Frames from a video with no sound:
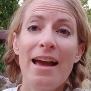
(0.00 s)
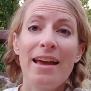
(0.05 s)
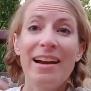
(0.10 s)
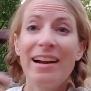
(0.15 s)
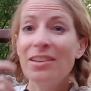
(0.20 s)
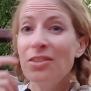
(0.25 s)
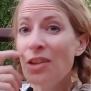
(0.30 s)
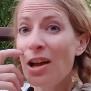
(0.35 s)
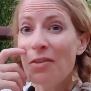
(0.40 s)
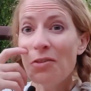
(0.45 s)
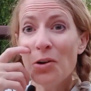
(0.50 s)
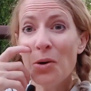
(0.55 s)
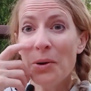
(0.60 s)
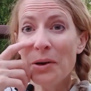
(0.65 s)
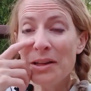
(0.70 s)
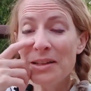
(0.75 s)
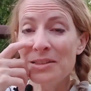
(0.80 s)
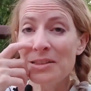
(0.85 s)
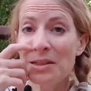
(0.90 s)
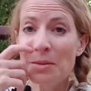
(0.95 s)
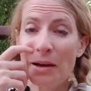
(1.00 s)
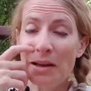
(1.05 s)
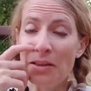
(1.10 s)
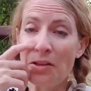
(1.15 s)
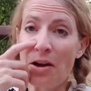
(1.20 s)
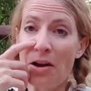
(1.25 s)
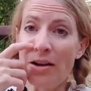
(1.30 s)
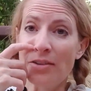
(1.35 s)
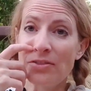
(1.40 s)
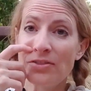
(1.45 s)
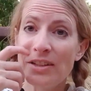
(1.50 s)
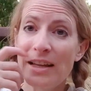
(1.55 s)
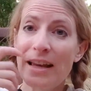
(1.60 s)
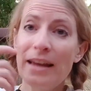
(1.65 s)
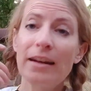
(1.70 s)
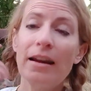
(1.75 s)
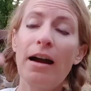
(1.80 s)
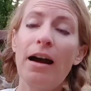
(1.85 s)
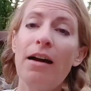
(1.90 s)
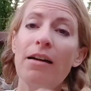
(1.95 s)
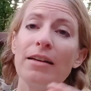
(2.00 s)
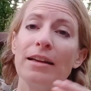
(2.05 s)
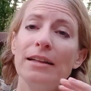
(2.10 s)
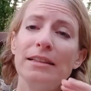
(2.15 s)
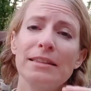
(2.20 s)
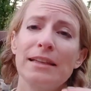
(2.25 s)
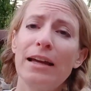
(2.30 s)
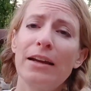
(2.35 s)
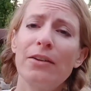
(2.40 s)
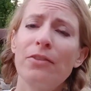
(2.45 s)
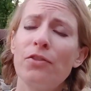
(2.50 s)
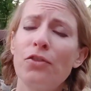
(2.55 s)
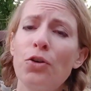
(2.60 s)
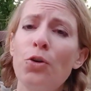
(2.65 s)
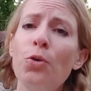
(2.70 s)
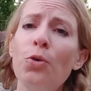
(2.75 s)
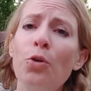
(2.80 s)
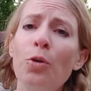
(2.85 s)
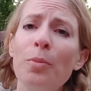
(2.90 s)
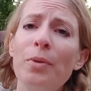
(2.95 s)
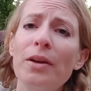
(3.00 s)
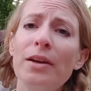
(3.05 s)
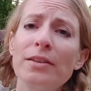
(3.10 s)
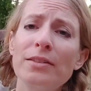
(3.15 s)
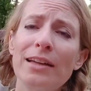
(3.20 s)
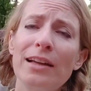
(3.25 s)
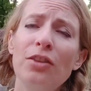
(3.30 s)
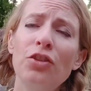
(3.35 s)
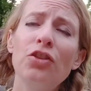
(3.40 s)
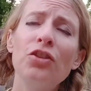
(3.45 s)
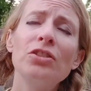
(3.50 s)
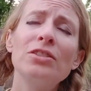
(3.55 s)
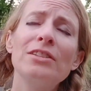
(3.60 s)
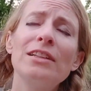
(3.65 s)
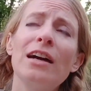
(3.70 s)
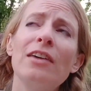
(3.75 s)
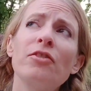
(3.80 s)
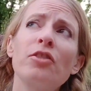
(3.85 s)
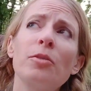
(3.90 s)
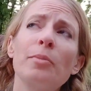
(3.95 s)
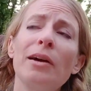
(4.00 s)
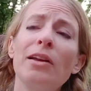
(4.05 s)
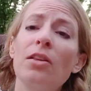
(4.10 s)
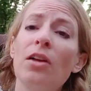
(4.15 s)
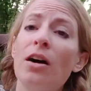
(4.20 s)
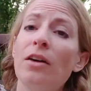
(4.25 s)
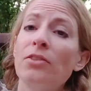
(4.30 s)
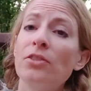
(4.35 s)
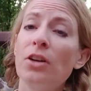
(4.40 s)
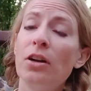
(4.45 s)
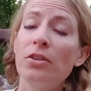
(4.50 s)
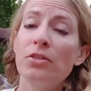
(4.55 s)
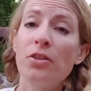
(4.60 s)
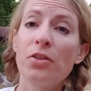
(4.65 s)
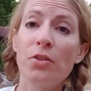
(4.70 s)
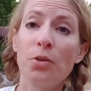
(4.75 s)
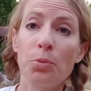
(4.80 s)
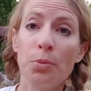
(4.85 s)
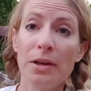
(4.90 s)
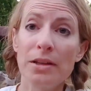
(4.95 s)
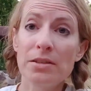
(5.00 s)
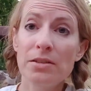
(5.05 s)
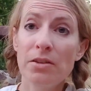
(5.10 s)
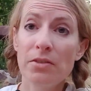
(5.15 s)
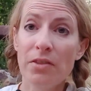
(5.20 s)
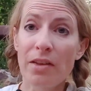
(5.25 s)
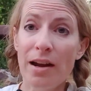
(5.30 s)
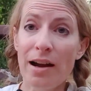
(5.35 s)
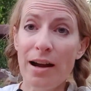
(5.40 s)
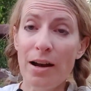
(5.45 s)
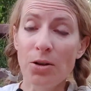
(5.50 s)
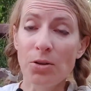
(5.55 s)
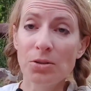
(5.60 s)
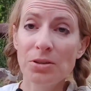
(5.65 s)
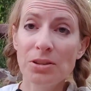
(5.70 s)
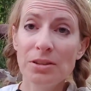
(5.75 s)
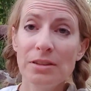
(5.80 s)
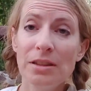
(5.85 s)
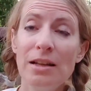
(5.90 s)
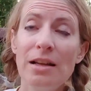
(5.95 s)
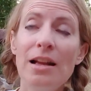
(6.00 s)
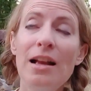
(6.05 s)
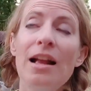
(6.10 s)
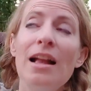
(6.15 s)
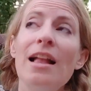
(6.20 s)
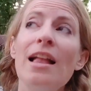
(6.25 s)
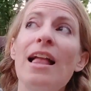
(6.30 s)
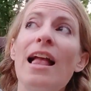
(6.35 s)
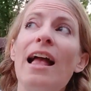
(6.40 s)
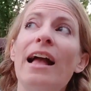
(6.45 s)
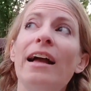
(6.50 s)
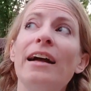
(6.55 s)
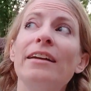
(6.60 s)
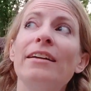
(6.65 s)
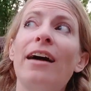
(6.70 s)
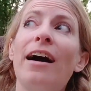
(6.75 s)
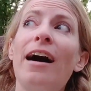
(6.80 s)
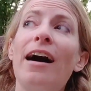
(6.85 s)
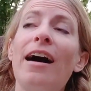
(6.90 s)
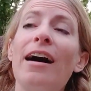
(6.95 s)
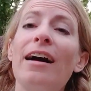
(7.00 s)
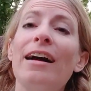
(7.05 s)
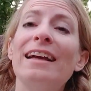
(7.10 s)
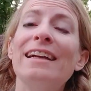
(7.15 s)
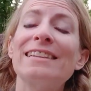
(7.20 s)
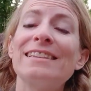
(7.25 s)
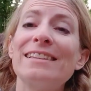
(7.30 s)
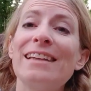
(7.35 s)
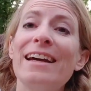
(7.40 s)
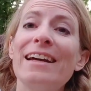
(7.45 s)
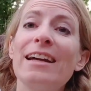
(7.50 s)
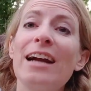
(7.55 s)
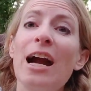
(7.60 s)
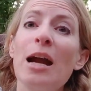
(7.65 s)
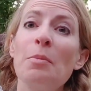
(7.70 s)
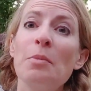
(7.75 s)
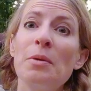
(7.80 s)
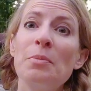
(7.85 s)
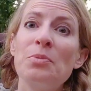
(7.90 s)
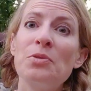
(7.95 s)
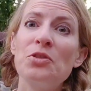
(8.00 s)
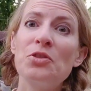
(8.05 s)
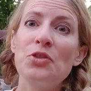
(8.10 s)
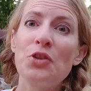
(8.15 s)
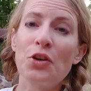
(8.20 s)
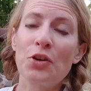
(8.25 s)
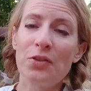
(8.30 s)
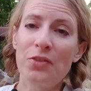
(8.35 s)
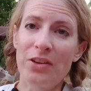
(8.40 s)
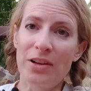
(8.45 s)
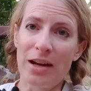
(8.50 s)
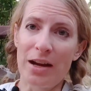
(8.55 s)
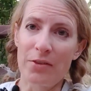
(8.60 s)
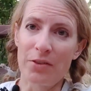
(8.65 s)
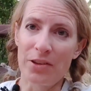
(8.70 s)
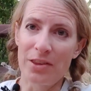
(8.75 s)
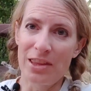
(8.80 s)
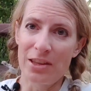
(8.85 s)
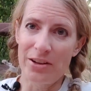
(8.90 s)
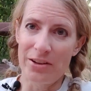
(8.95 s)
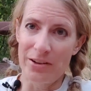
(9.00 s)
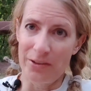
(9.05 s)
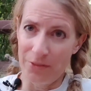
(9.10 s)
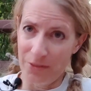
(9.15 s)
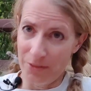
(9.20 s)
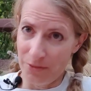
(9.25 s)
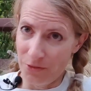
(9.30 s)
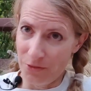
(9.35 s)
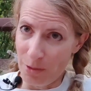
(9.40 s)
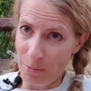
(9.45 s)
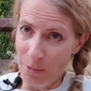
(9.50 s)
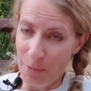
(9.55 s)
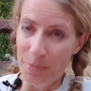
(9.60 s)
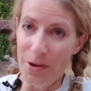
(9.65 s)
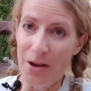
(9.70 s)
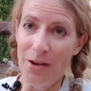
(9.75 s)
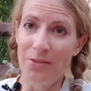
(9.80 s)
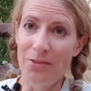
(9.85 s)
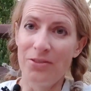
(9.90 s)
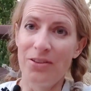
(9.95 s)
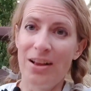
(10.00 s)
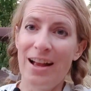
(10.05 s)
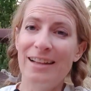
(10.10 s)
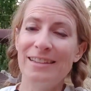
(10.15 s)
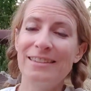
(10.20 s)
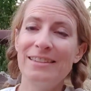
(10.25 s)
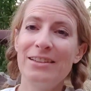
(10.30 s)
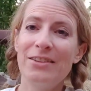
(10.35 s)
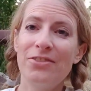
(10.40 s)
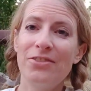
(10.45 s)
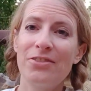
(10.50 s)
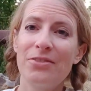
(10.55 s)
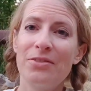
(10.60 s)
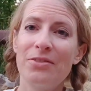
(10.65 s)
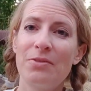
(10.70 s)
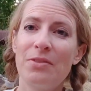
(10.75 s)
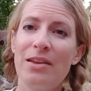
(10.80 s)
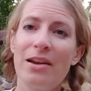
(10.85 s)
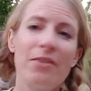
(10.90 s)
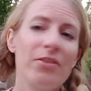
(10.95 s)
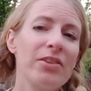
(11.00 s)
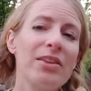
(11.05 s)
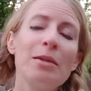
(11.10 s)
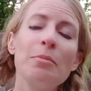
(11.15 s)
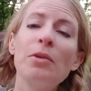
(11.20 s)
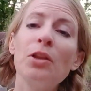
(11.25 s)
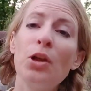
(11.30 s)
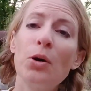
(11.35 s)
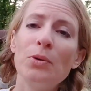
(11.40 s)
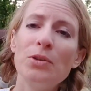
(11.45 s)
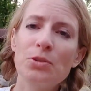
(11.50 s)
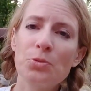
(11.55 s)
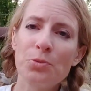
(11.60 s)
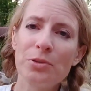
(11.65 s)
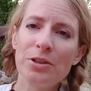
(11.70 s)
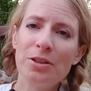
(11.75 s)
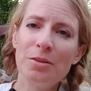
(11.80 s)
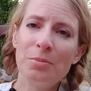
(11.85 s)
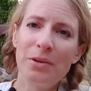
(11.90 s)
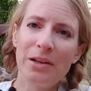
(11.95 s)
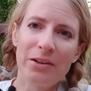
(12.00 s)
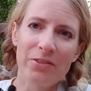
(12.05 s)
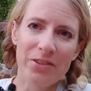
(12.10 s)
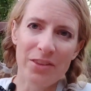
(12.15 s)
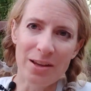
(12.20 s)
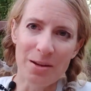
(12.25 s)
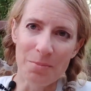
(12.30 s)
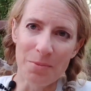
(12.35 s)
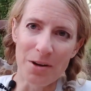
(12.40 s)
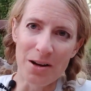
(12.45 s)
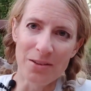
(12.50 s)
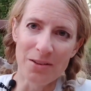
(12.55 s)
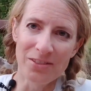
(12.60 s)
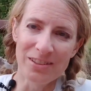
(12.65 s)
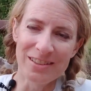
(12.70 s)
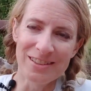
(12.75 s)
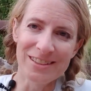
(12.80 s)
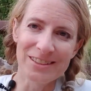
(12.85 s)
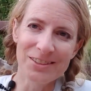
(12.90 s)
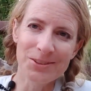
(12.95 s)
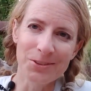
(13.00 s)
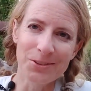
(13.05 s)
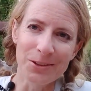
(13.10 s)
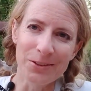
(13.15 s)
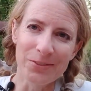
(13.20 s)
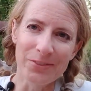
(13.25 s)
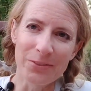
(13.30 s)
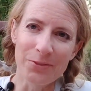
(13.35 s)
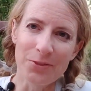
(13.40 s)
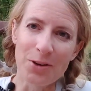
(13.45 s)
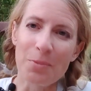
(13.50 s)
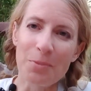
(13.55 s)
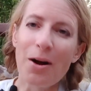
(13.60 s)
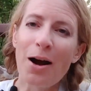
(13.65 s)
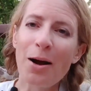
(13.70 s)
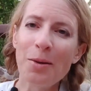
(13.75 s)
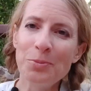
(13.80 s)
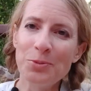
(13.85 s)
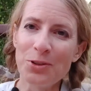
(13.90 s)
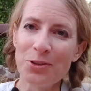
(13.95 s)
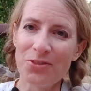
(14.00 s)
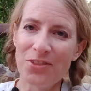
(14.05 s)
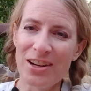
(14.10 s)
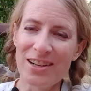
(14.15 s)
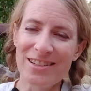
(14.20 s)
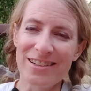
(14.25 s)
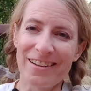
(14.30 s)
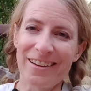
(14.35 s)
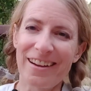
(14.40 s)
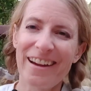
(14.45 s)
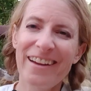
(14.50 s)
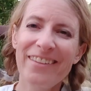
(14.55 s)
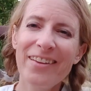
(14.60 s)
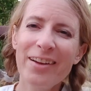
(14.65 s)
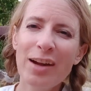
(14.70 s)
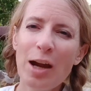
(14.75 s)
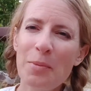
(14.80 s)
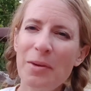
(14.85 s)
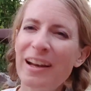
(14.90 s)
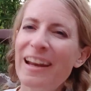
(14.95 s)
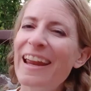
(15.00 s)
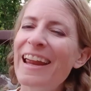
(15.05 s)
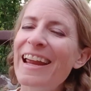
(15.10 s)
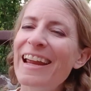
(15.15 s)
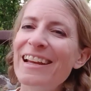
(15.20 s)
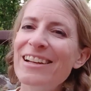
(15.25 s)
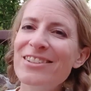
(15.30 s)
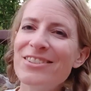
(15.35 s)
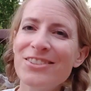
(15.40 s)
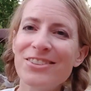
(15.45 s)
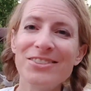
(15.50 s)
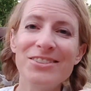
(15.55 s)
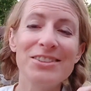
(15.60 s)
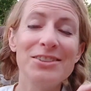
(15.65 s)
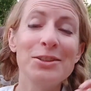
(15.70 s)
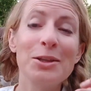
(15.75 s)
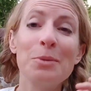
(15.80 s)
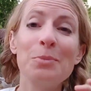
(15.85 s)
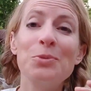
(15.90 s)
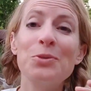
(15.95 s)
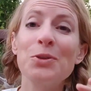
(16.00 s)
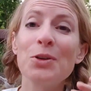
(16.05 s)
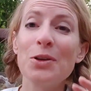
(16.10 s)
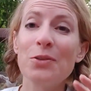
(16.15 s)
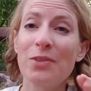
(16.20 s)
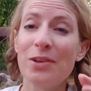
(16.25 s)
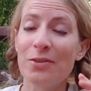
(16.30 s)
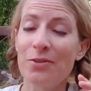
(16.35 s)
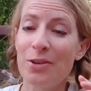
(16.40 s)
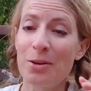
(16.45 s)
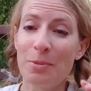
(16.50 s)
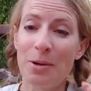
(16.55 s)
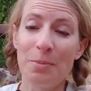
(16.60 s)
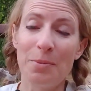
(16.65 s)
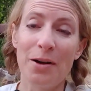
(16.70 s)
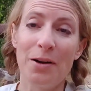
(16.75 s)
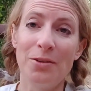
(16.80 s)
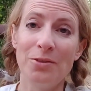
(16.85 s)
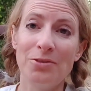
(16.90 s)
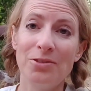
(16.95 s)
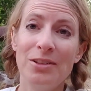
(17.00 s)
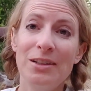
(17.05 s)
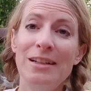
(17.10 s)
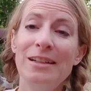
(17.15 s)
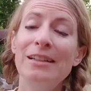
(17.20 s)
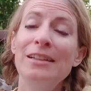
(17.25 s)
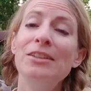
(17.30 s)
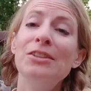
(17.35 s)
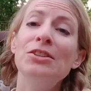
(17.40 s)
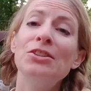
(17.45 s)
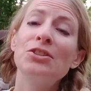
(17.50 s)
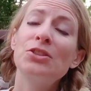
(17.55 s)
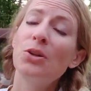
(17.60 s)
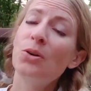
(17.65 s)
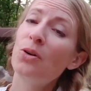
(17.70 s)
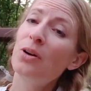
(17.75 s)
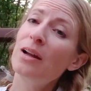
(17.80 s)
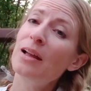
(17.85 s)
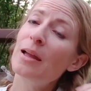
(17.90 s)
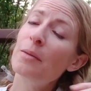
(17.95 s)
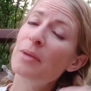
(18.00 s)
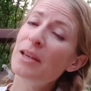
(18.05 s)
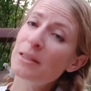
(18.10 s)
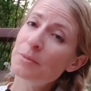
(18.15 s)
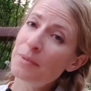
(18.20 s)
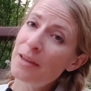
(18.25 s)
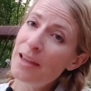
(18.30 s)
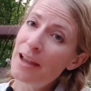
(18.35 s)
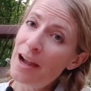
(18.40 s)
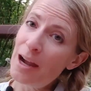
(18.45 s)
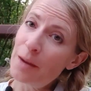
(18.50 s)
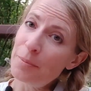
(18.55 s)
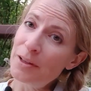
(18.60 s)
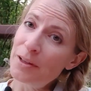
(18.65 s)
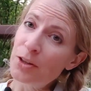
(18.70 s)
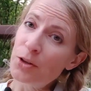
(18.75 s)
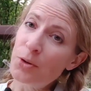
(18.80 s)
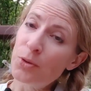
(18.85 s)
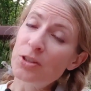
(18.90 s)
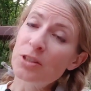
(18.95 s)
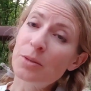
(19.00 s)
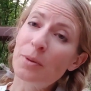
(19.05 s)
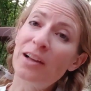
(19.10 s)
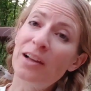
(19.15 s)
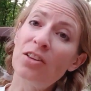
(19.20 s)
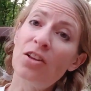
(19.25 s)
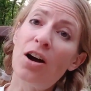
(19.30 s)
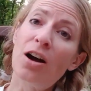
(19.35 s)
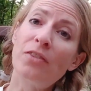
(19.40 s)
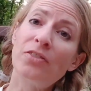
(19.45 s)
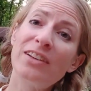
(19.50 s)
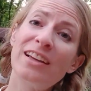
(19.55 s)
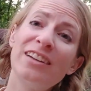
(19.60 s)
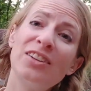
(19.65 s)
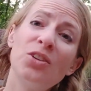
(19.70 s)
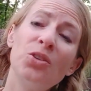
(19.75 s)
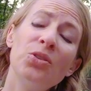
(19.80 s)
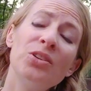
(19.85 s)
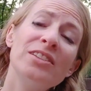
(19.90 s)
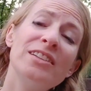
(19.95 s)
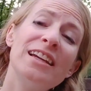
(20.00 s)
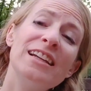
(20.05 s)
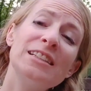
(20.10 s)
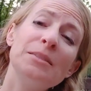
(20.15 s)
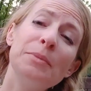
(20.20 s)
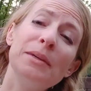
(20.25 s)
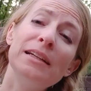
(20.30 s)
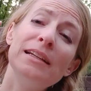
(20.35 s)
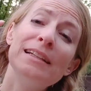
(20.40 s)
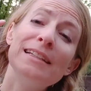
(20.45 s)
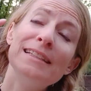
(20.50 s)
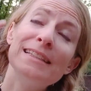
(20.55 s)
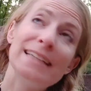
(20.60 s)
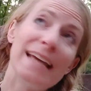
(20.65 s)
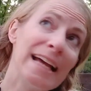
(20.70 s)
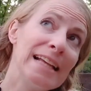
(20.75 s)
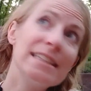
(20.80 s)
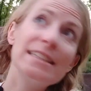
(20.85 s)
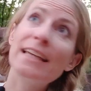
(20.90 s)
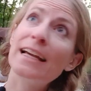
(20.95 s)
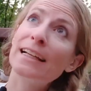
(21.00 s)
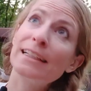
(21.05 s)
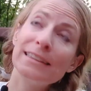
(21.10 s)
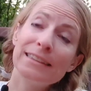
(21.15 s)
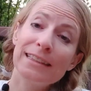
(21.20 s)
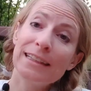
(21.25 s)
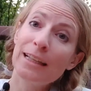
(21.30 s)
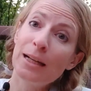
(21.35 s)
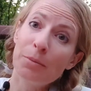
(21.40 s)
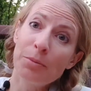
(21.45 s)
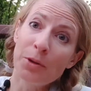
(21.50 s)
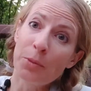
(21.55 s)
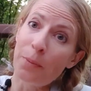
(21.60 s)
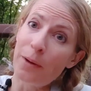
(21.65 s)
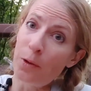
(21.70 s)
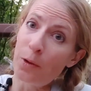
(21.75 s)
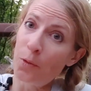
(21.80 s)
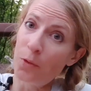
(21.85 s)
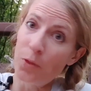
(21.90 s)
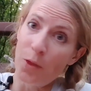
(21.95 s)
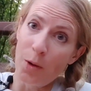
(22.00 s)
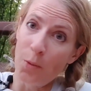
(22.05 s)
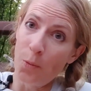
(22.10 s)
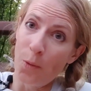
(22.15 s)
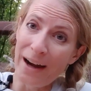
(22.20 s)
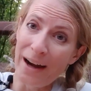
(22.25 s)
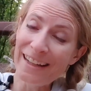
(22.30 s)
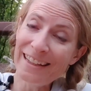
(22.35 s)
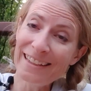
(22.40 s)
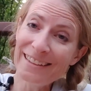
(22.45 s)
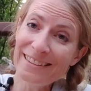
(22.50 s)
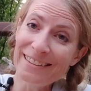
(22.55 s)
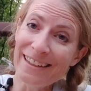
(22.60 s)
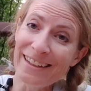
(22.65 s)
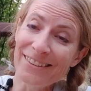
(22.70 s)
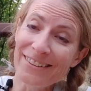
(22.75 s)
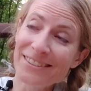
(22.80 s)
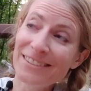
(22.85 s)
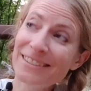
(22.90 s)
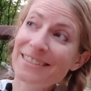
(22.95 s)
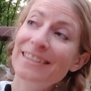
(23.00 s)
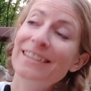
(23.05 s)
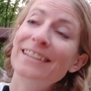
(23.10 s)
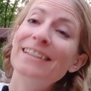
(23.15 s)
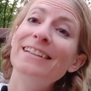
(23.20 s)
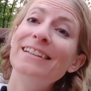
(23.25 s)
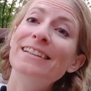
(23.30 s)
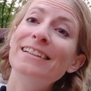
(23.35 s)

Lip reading: And I love going into my loft. And it's kind of cool because I look down from my loft onto the rest of the house, and it's like I'm observing everything from above, as if everything below is real, but everything above is just sort of from observation, kind of like I'm an angel just observing from above. So it makes me happy to go into my loft, and it only takes me 10 seconds to get up the windy stairs.